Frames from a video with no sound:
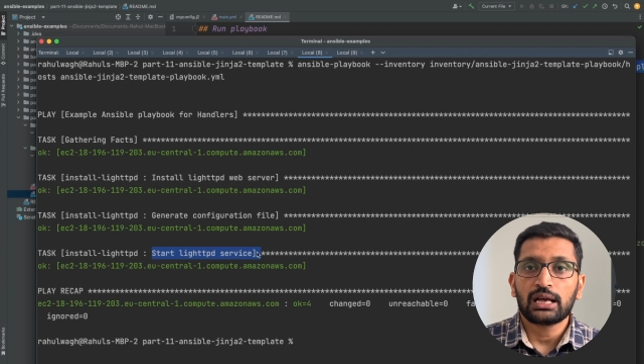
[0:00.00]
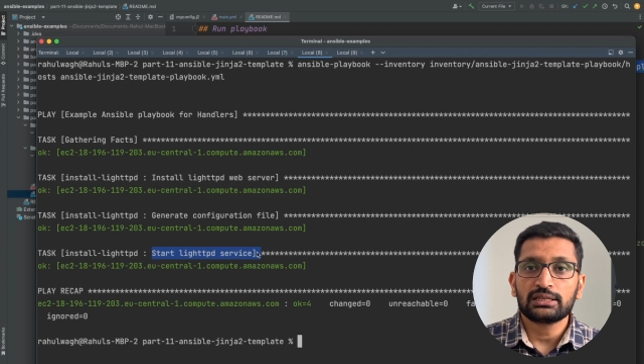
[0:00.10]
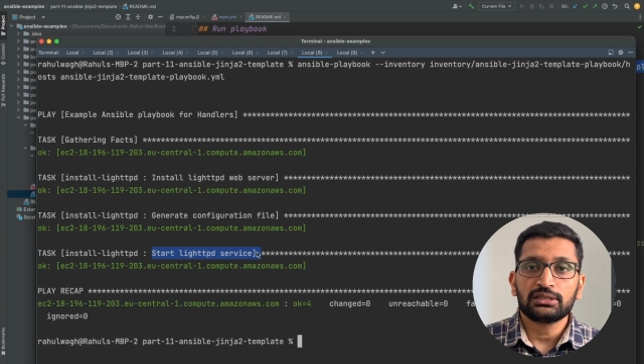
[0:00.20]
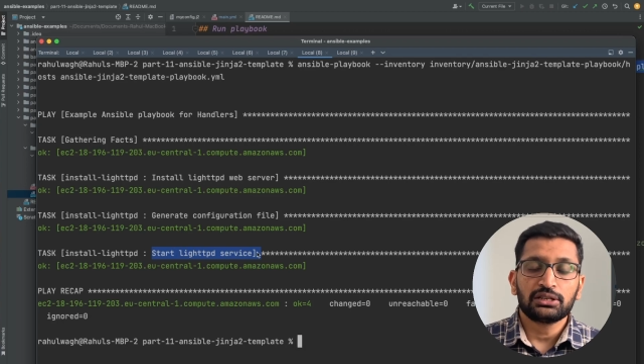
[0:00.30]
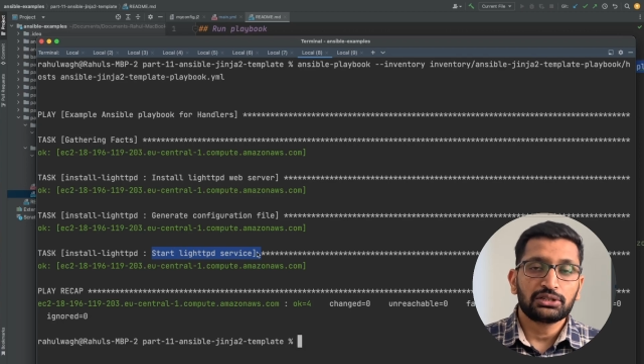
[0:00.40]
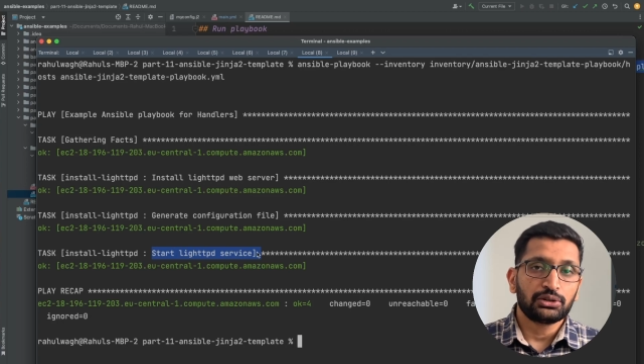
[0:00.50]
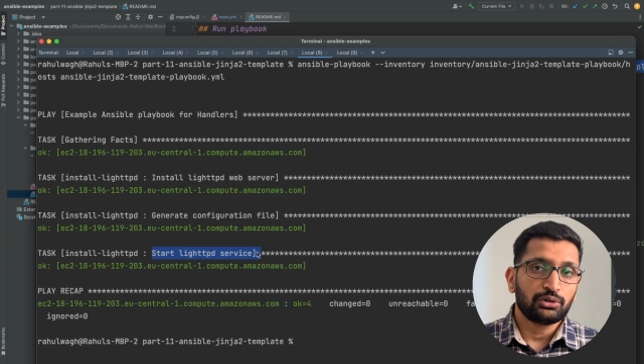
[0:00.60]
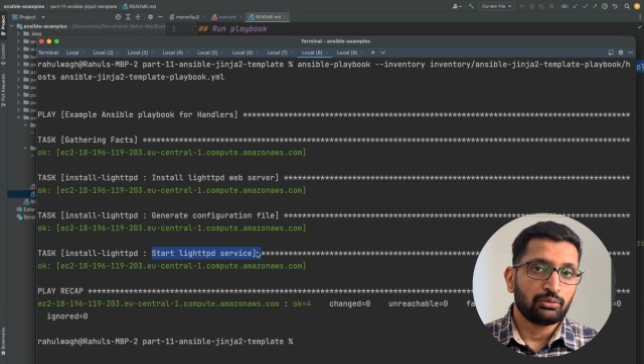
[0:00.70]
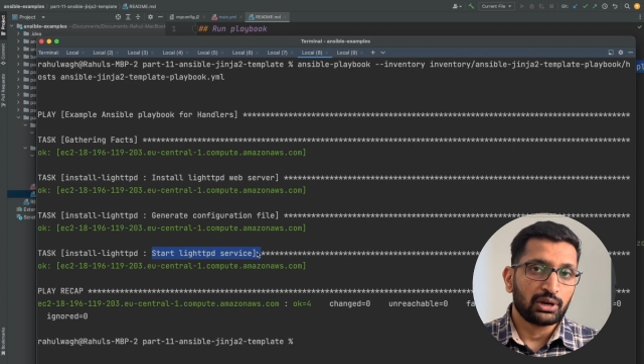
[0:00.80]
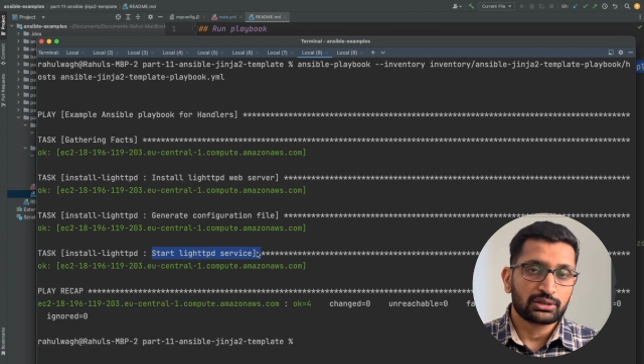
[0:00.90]
SSH
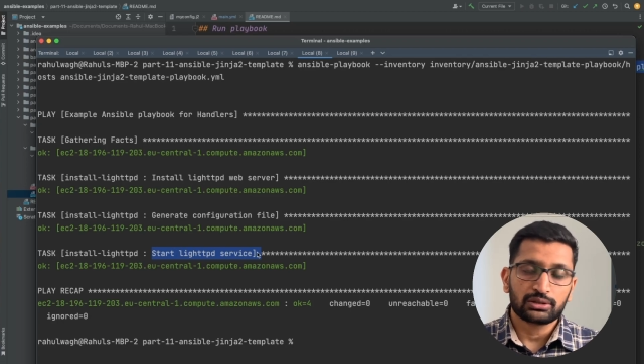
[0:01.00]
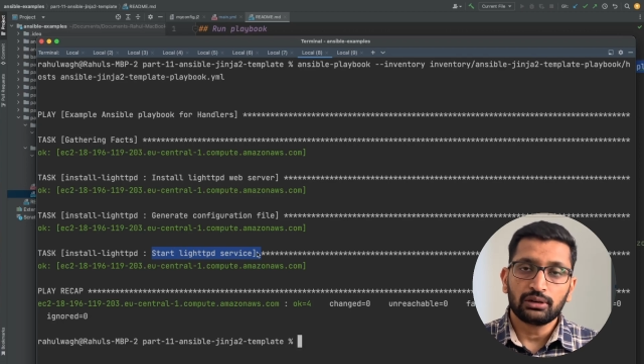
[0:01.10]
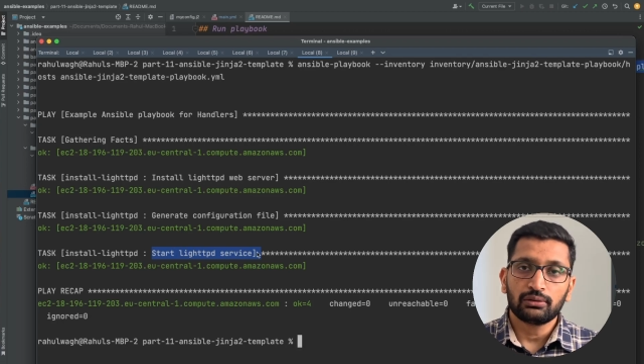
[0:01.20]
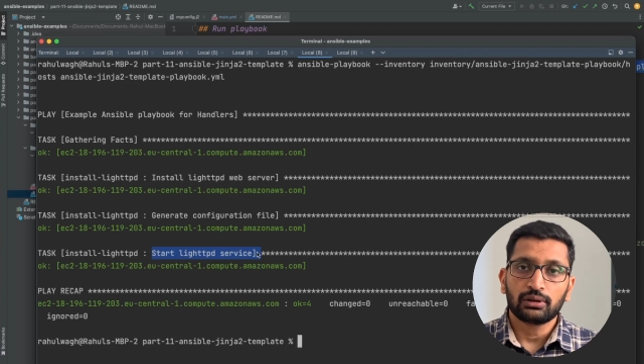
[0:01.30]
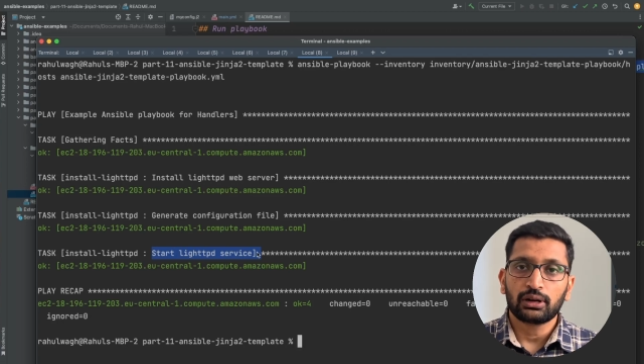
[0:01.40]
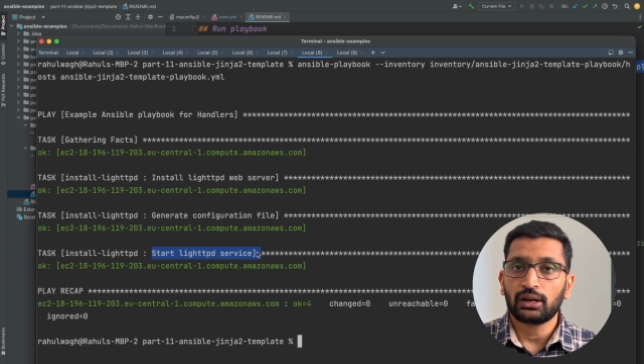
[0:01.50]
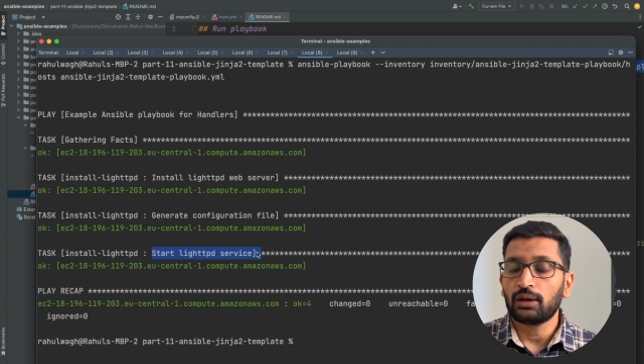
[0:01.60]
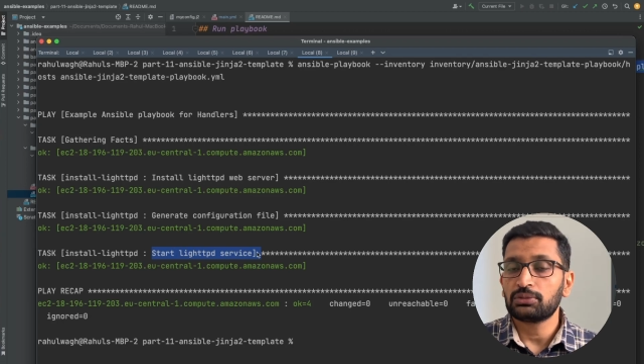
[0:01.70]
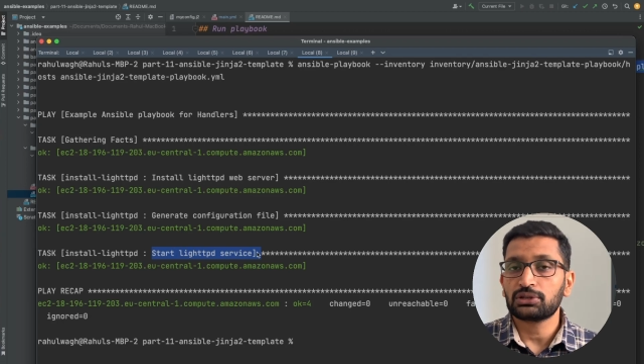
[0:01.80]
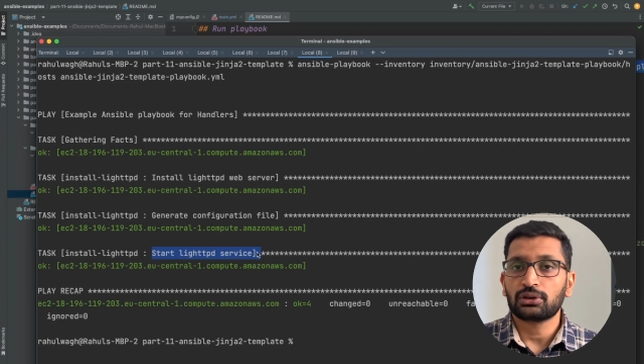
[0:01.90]
into my server and
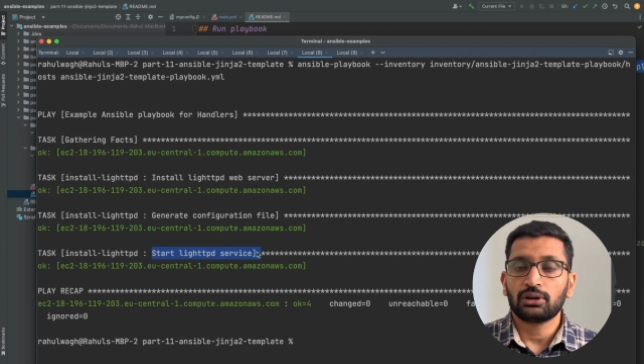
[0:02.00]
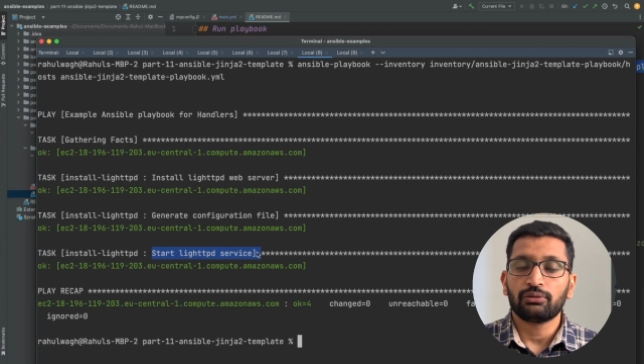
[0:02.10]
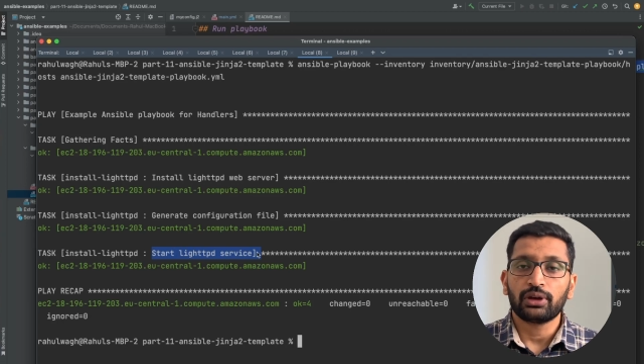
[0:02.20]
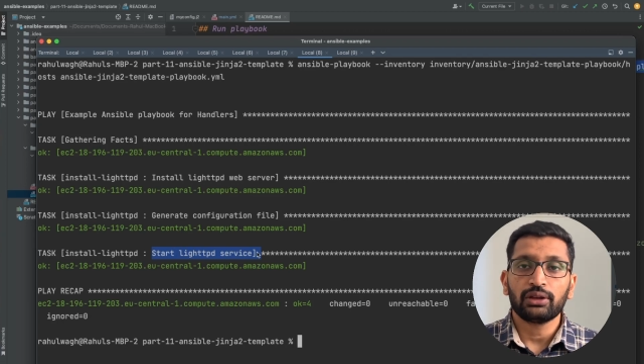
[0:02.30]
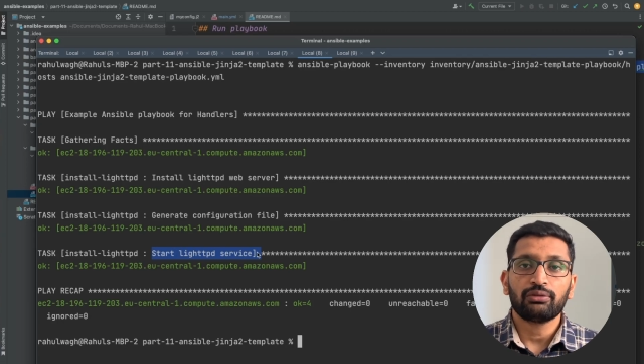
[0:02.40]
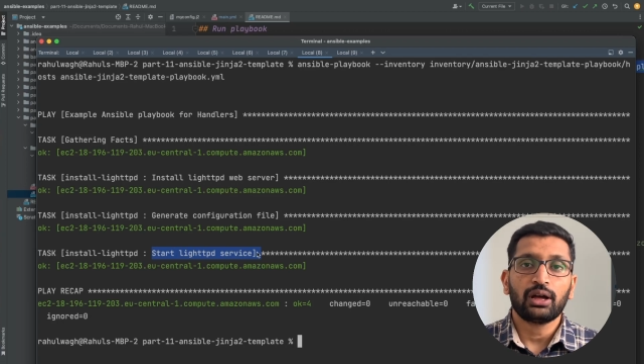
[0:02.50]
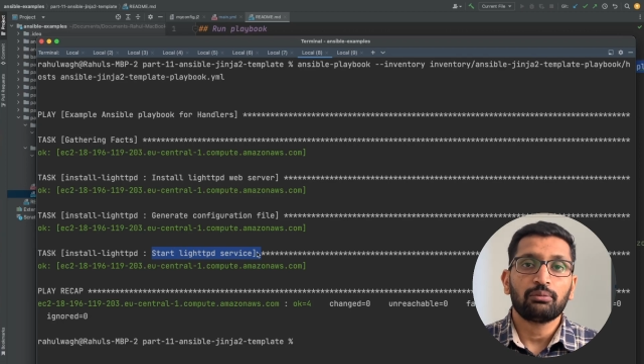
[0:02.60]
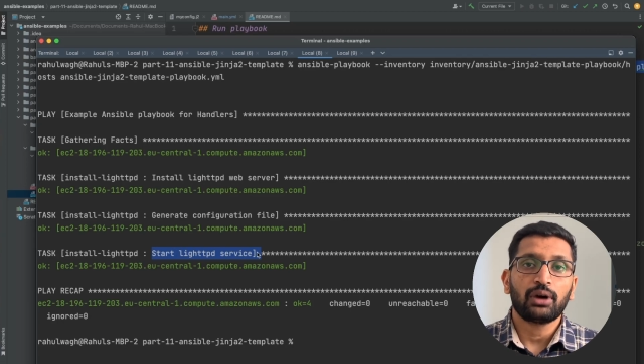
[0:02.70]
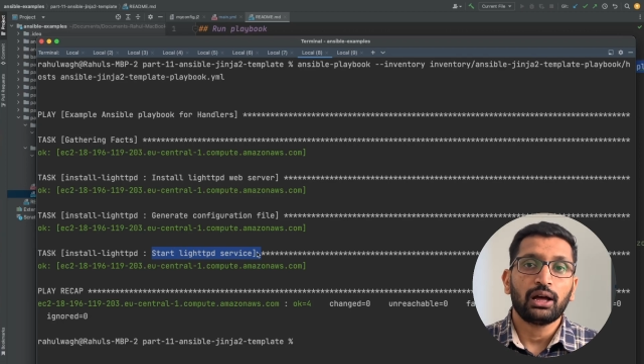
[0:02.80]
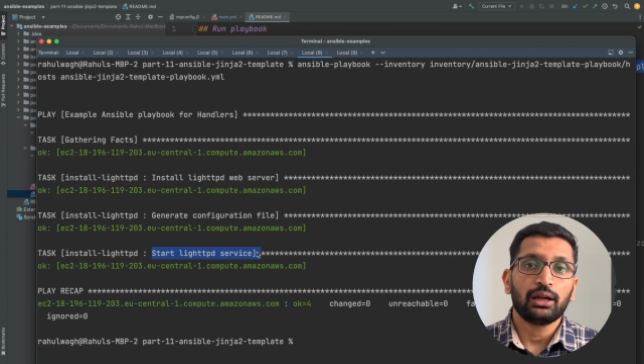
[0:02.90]
I'm just going to verify
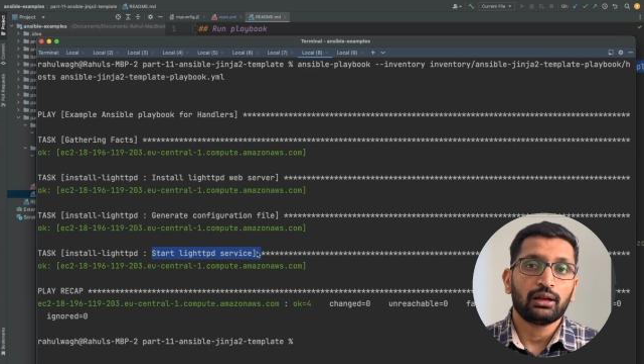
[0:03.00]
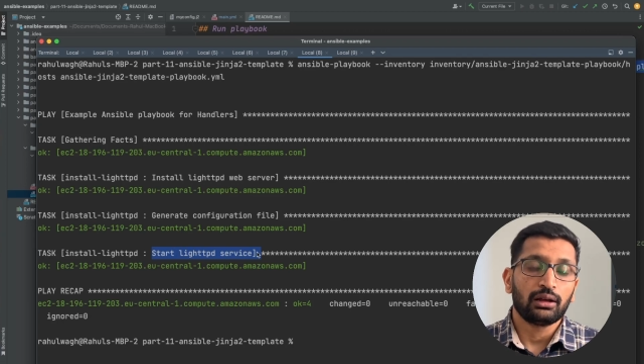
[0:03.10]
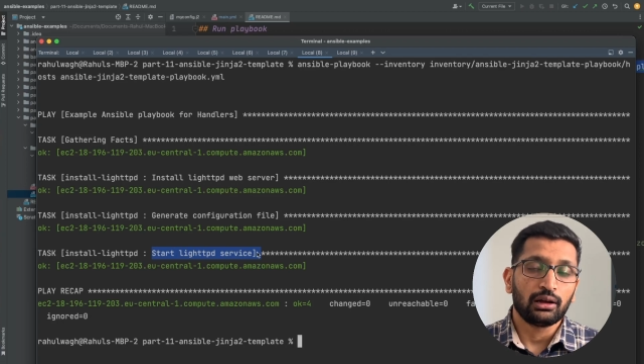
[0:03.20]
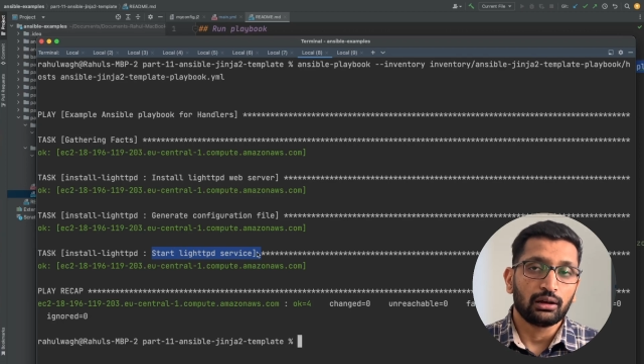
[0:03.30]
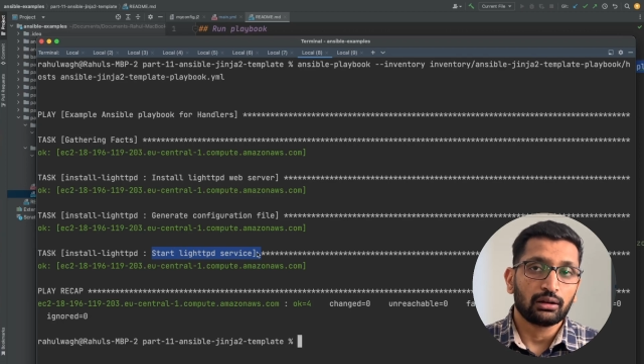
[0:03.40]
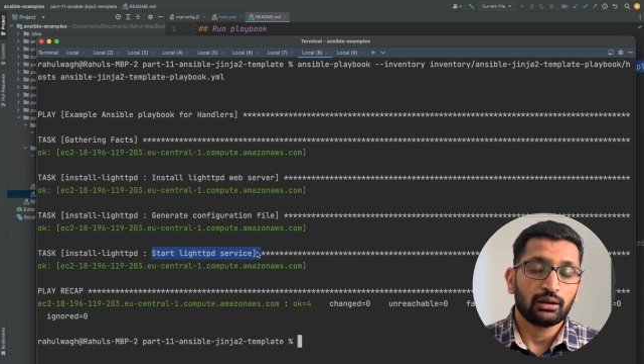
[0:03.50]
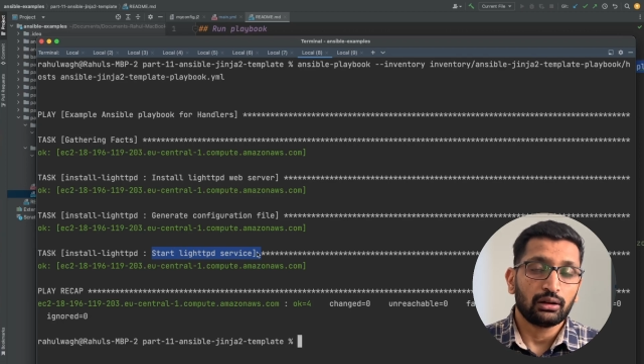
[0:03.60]
my